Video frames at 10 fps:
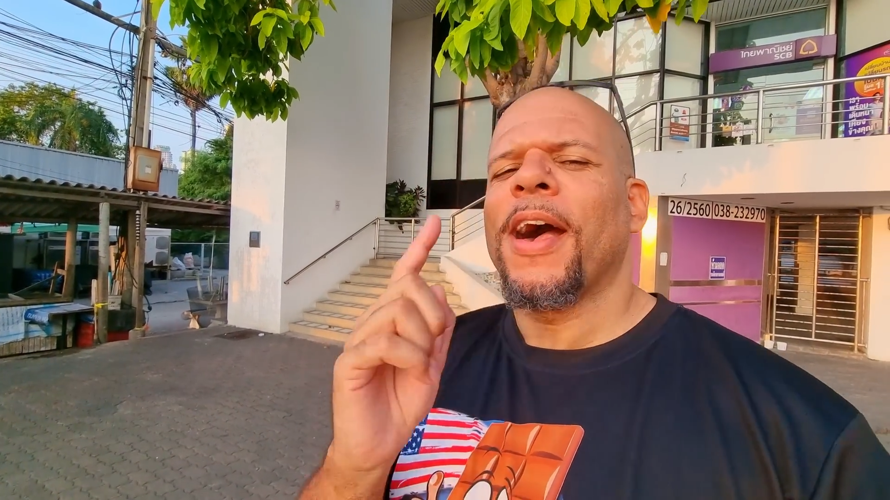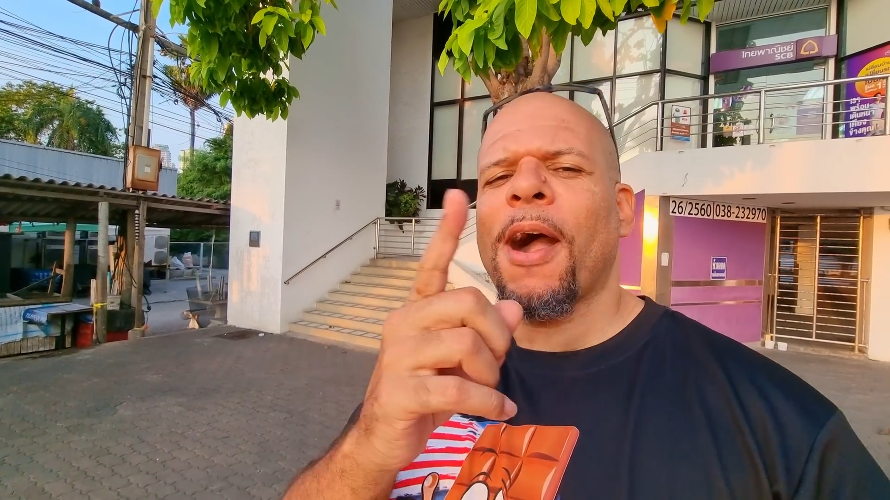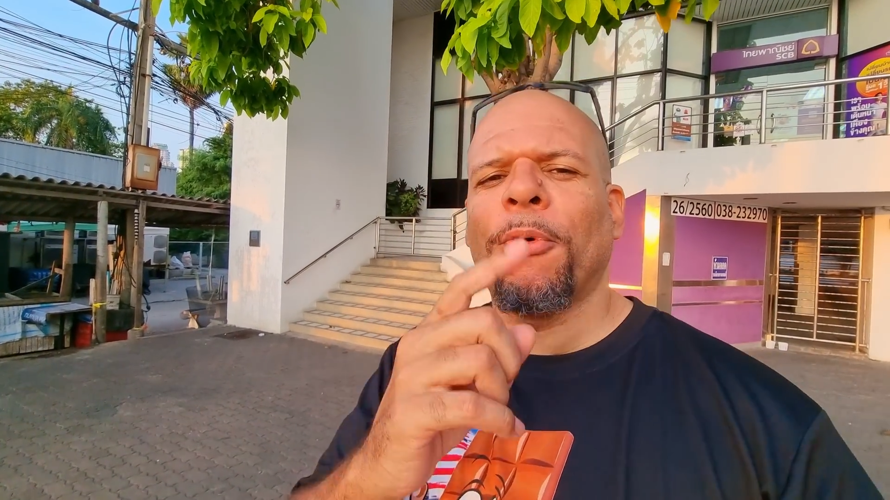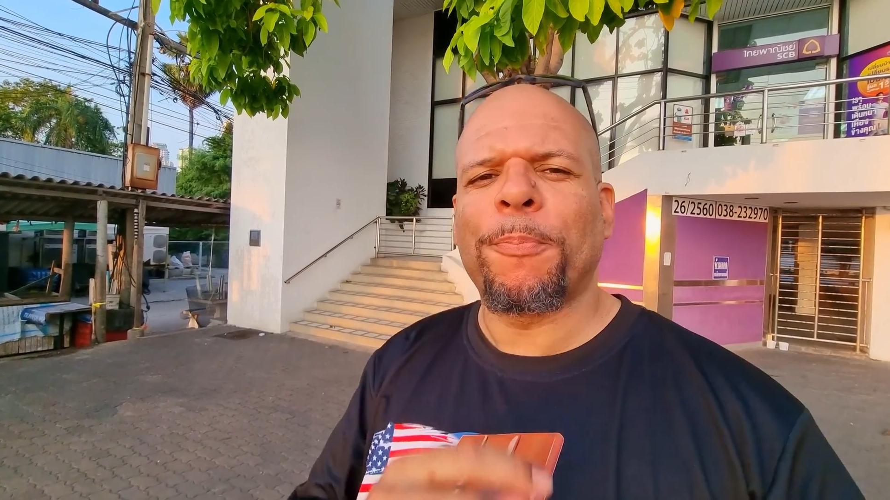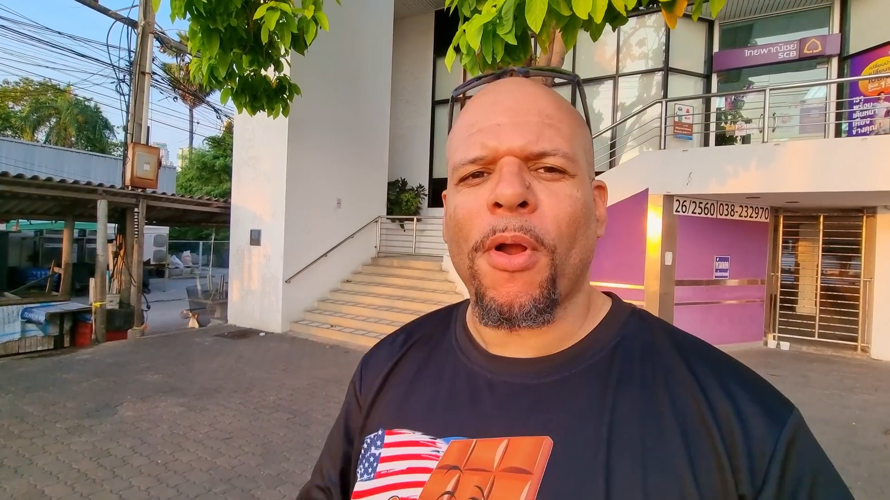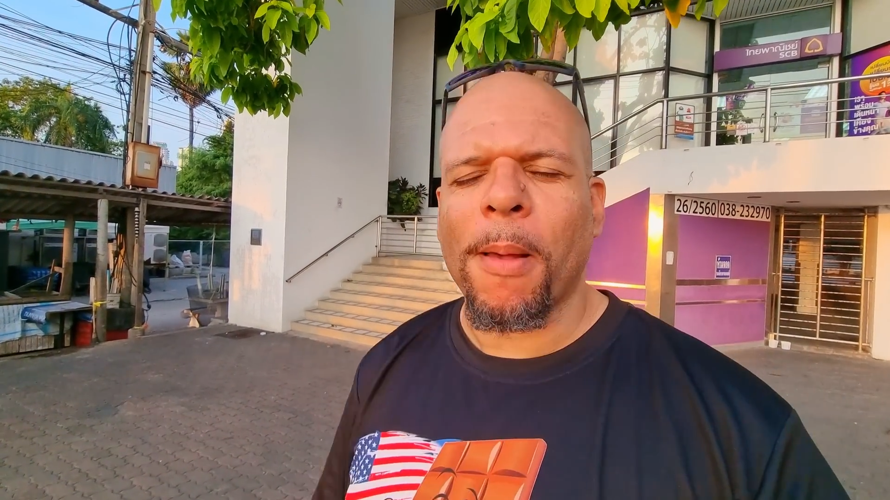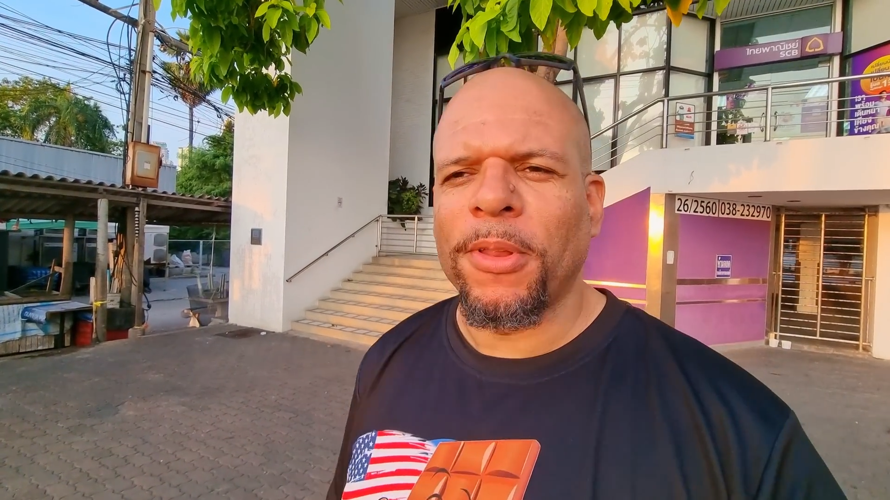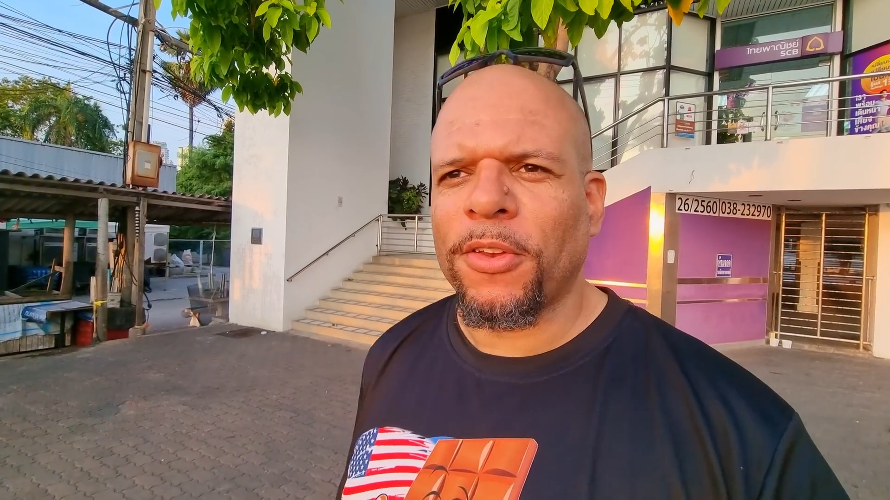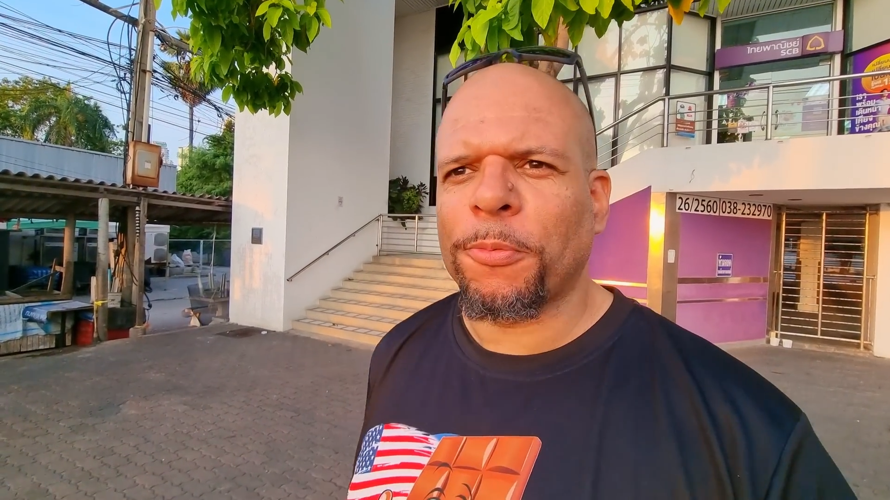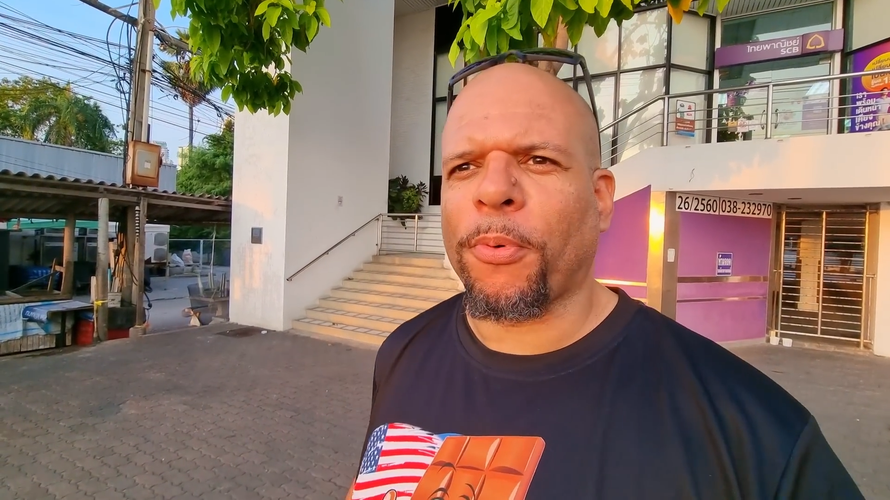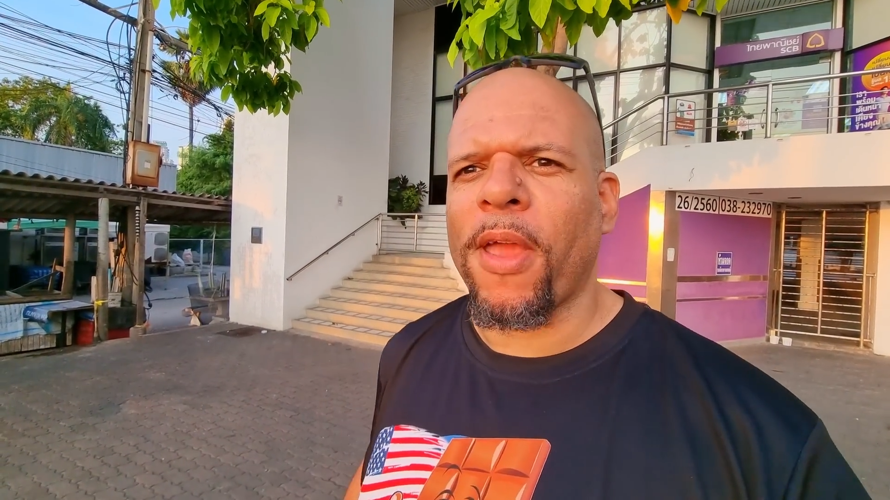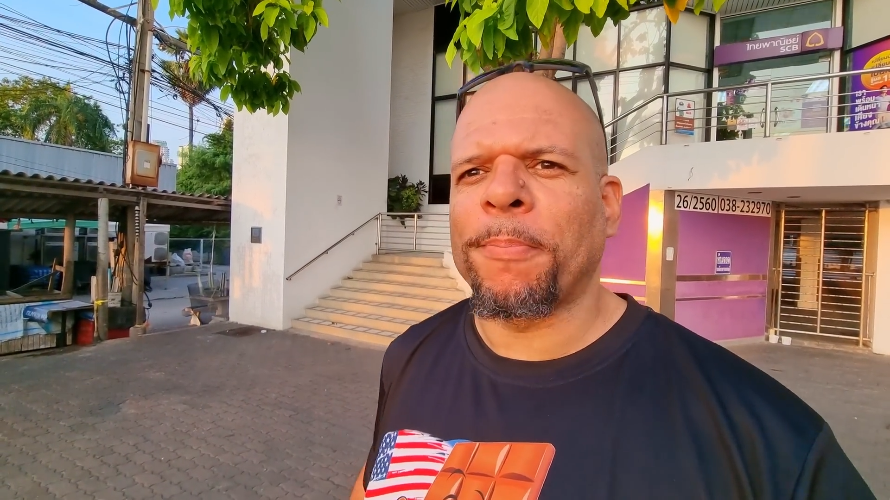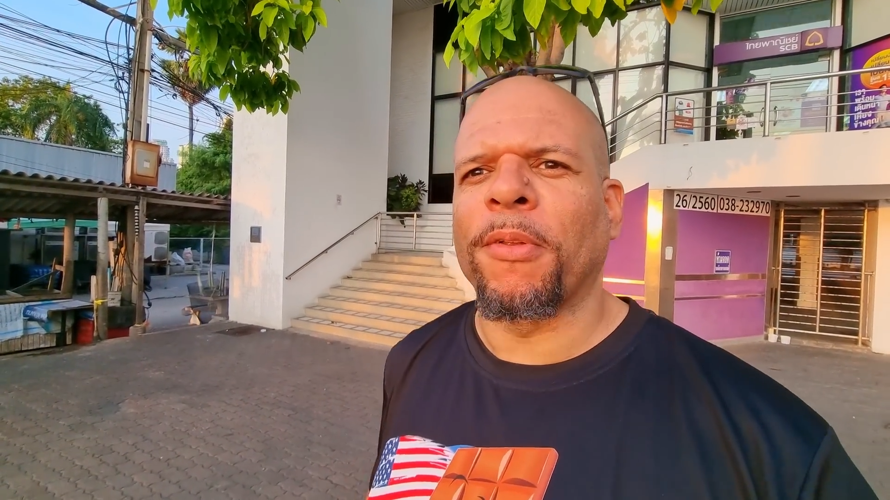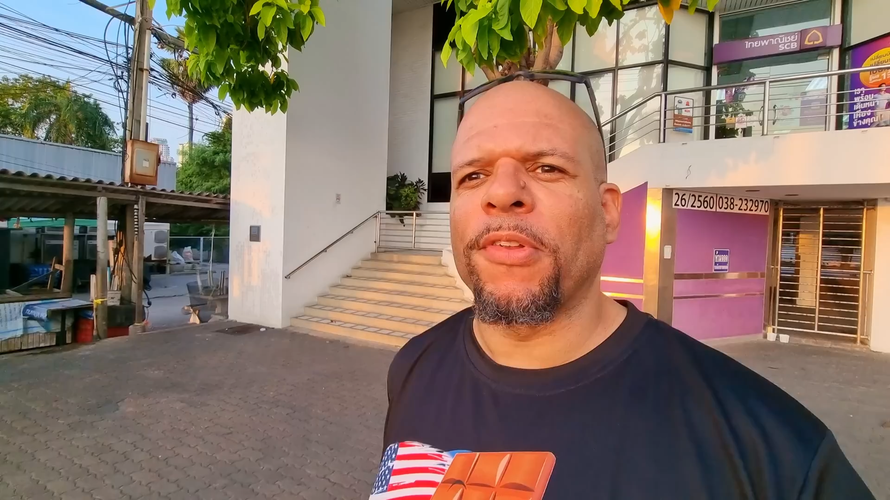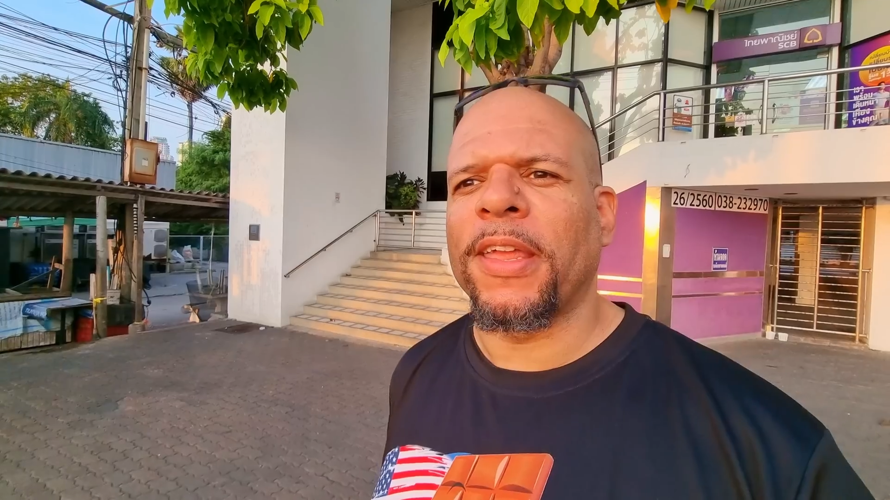I would probably just
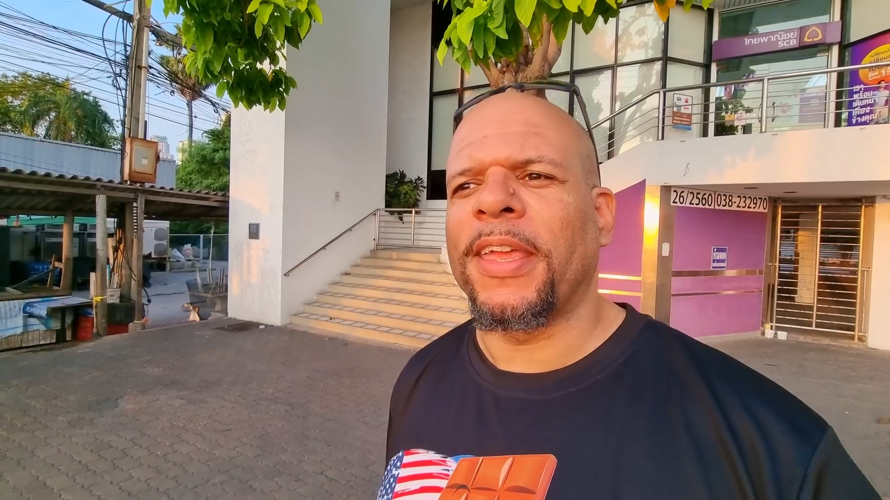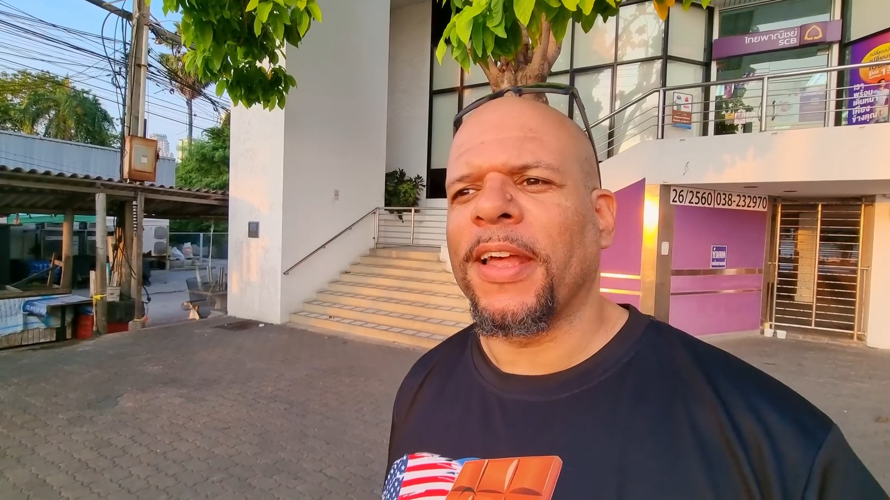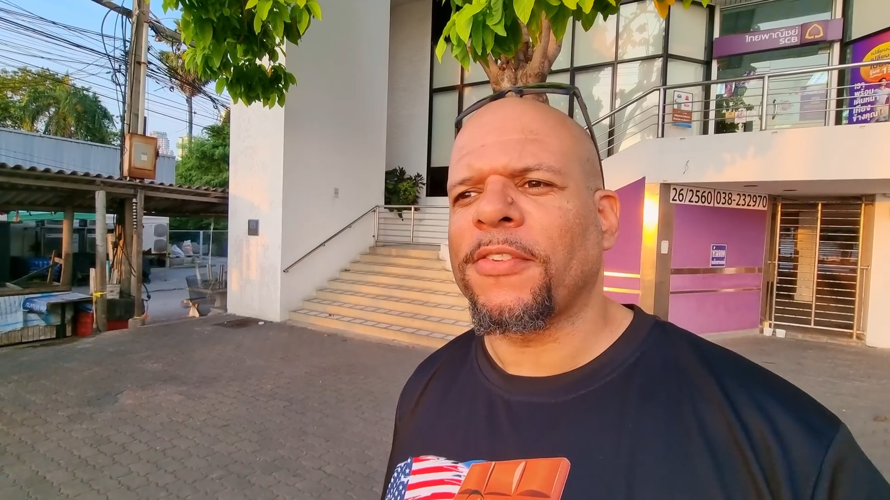preemptively